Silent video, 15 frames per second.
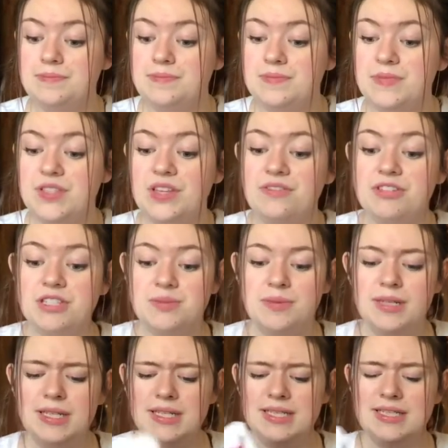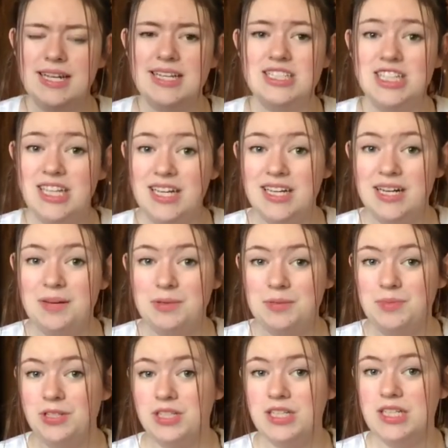So the first one is actually a comic
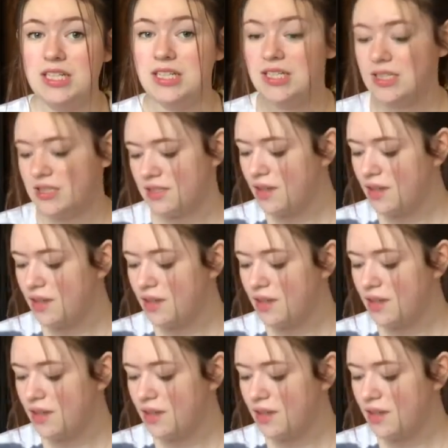book. It is